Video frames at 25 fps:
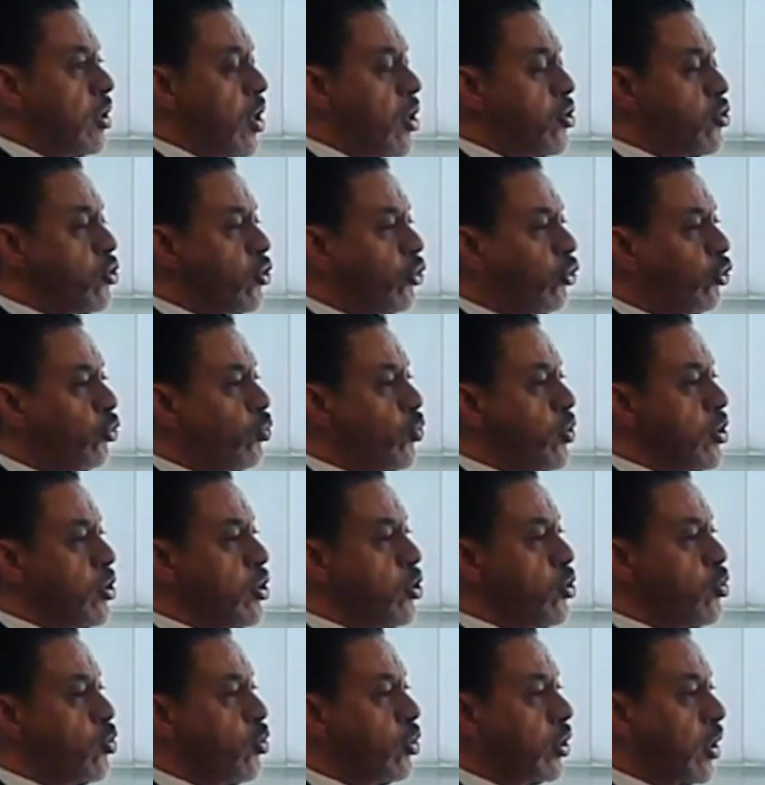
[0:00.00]
not just with
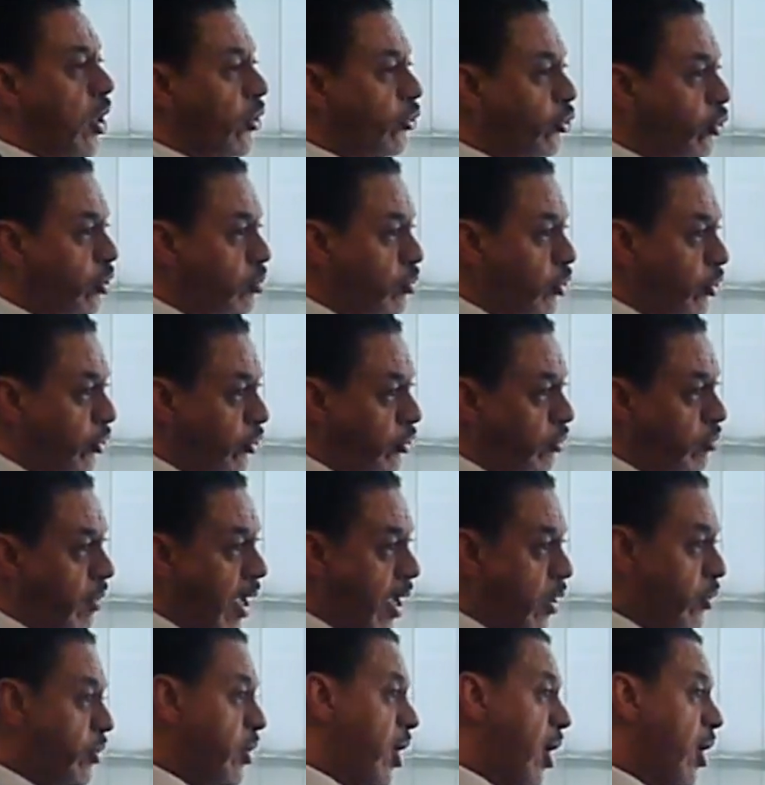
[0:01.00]
your customers
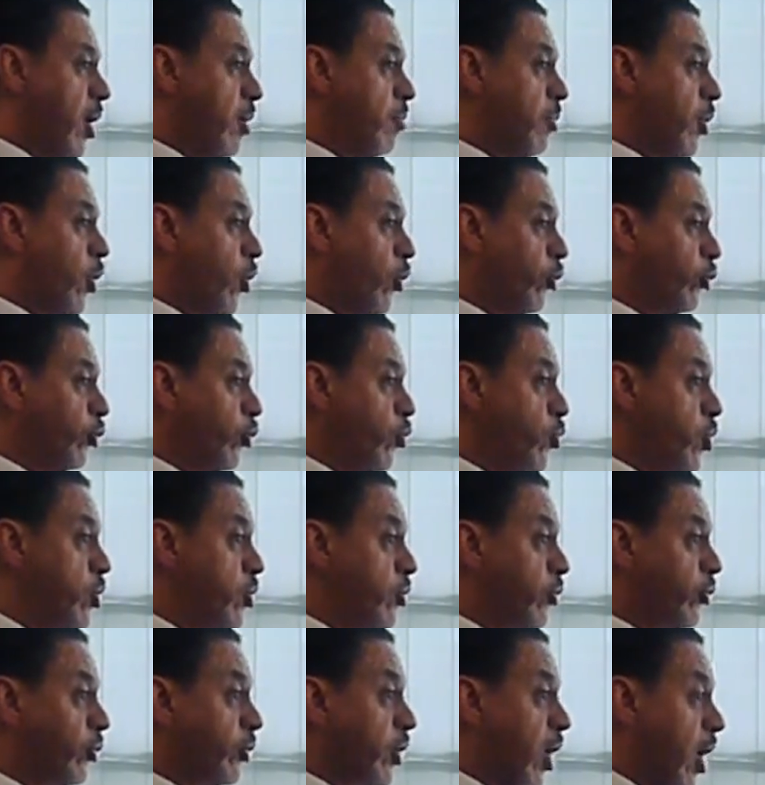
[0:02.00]
out there, but also with
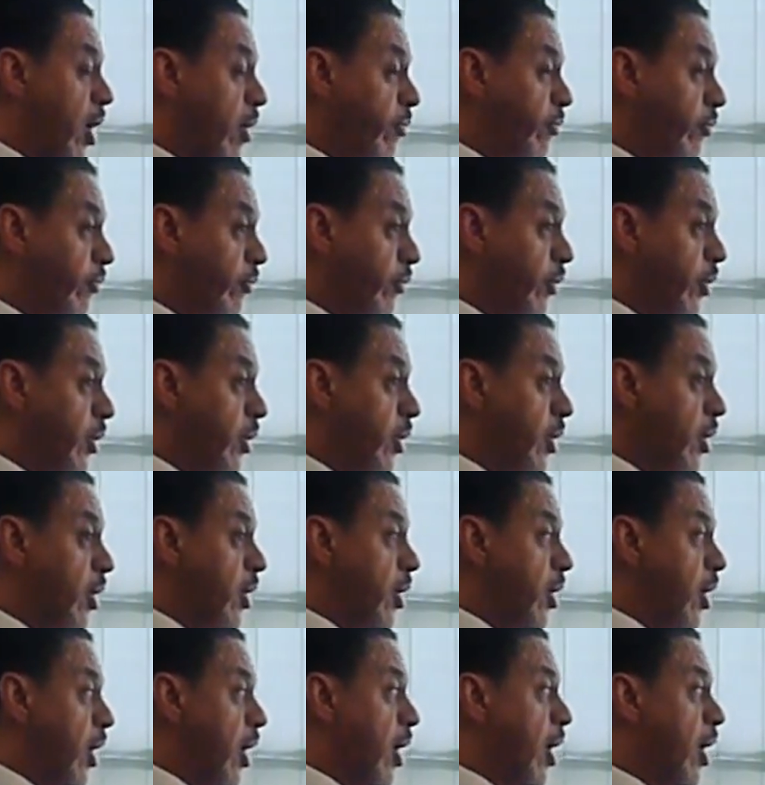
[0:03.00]
your staff.
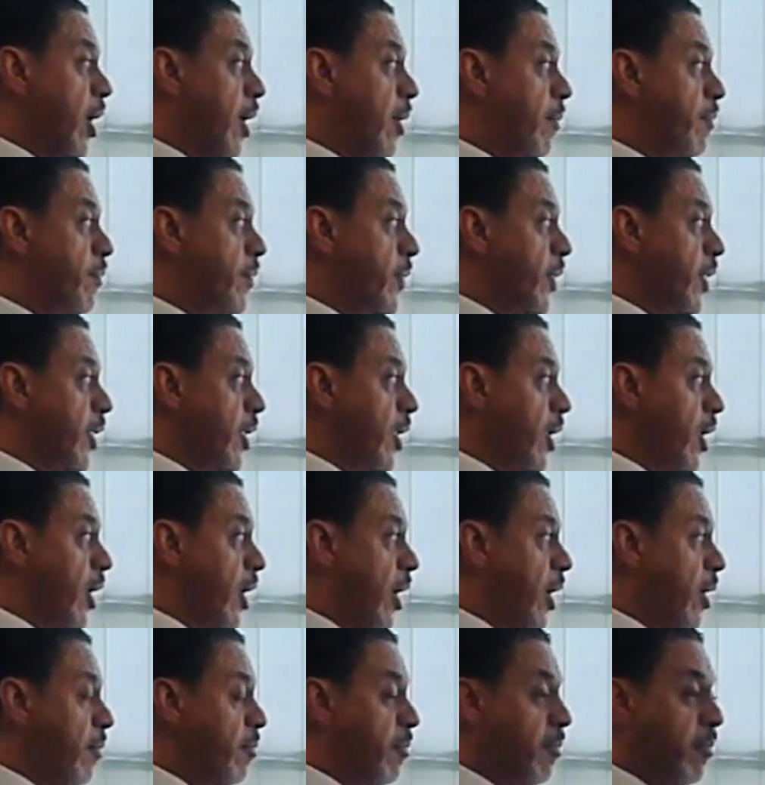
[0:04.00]

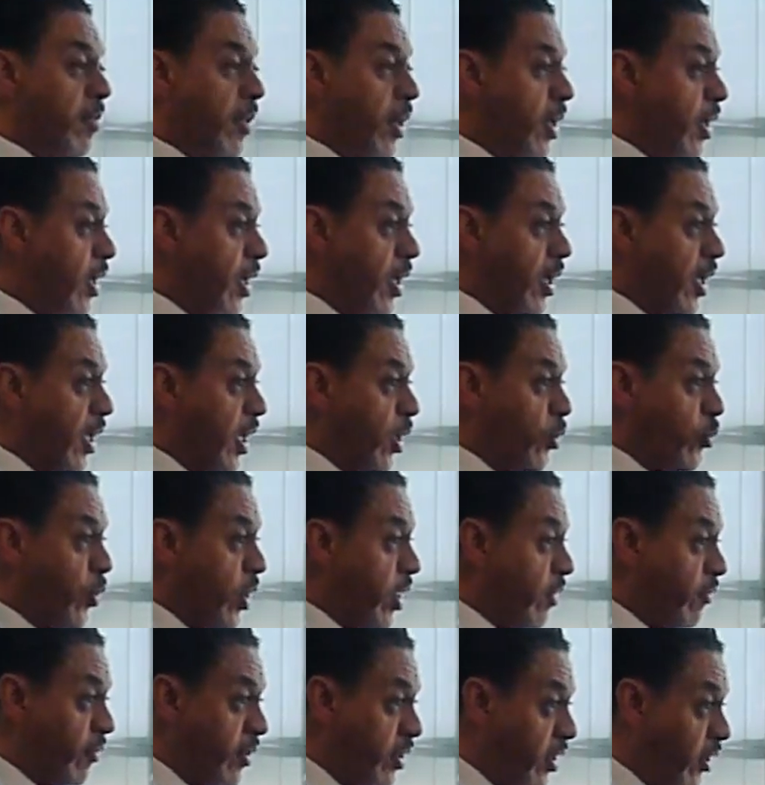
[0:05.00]
And
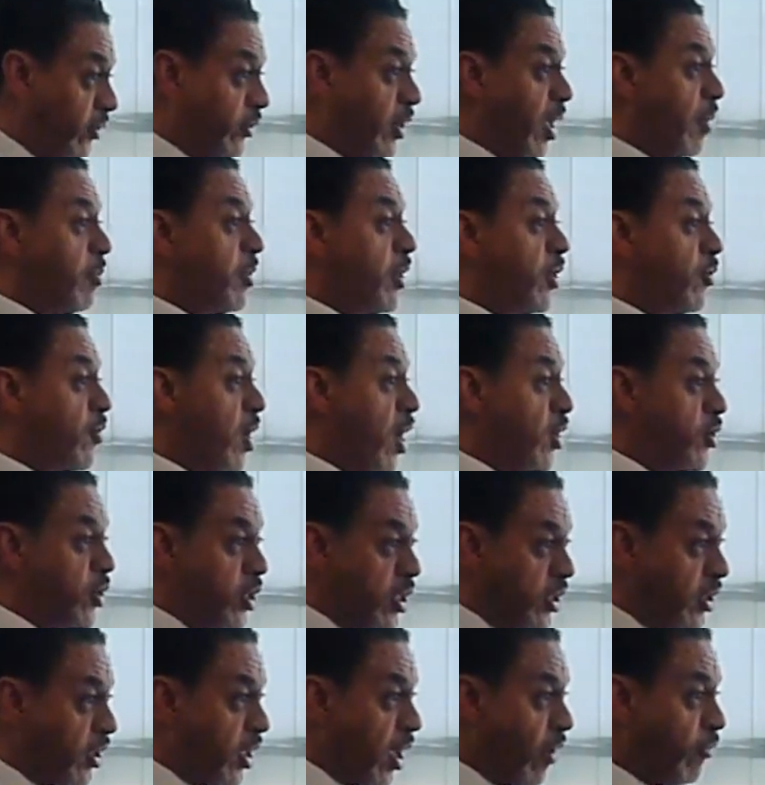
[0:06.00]
with everything that's happening around
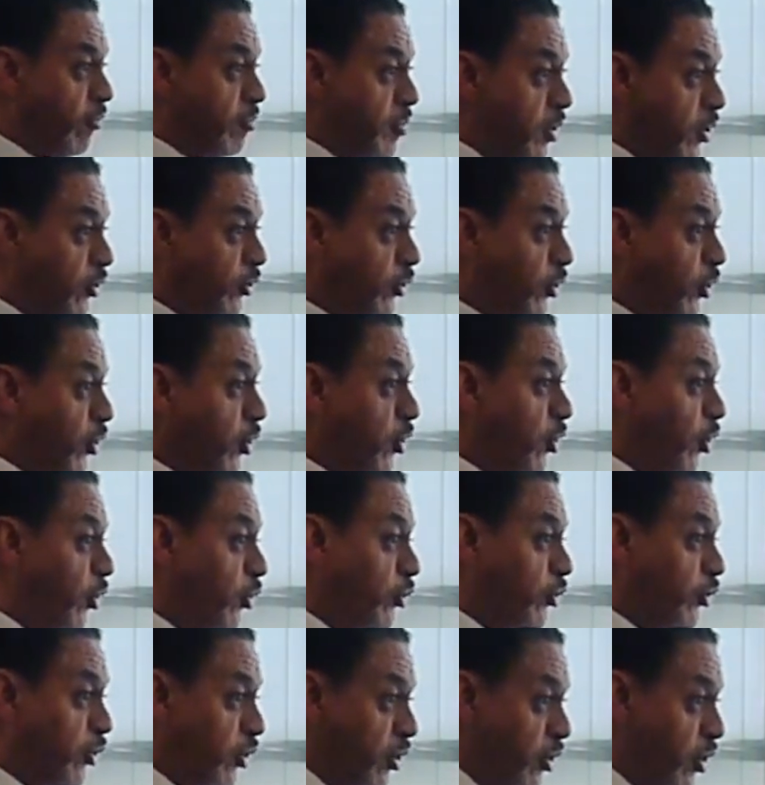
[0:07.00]
you in government
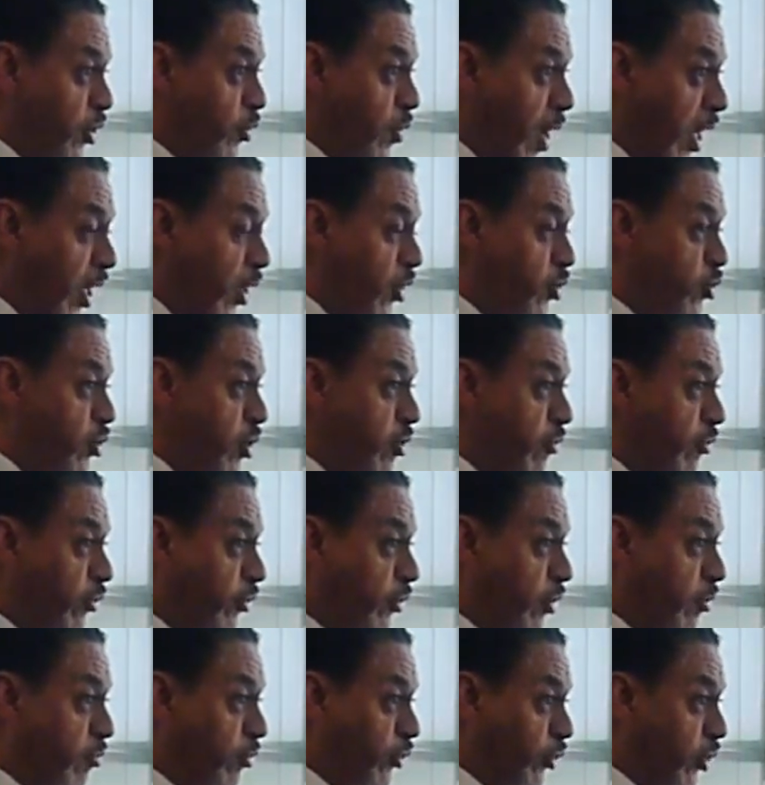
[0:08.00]
circles, in the regulatory
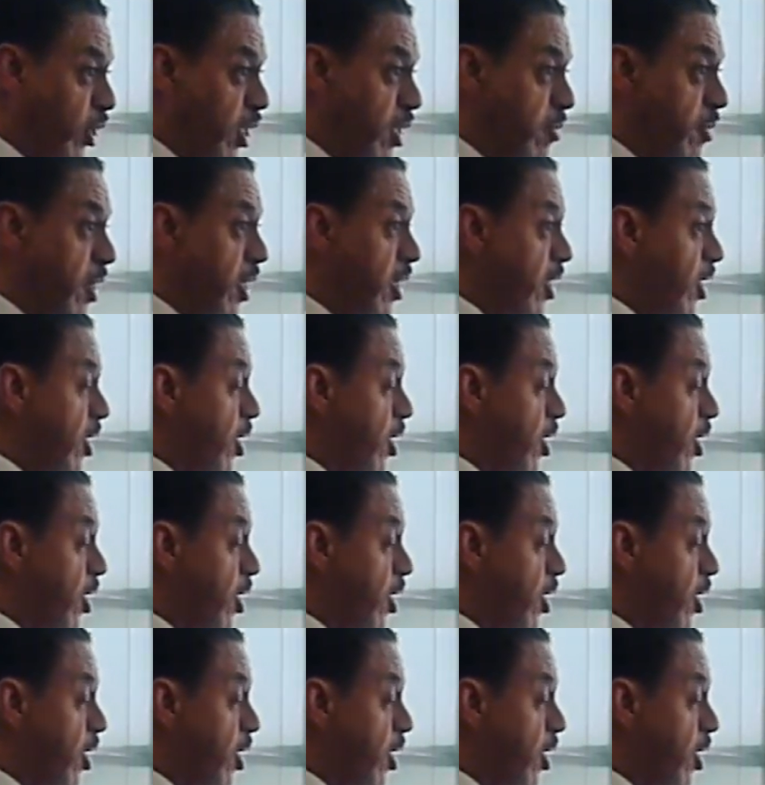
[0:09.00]
scheme,